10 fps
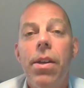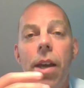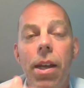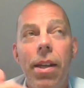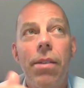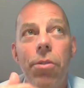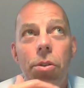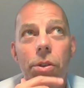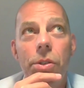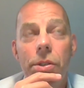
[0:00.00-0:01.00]
and then, of
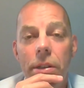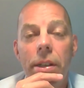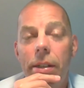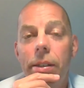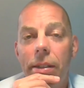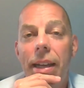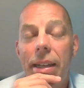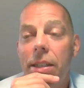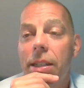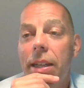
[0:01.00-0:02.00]
course, and
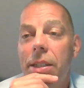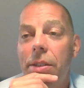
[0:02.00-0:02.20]
lots of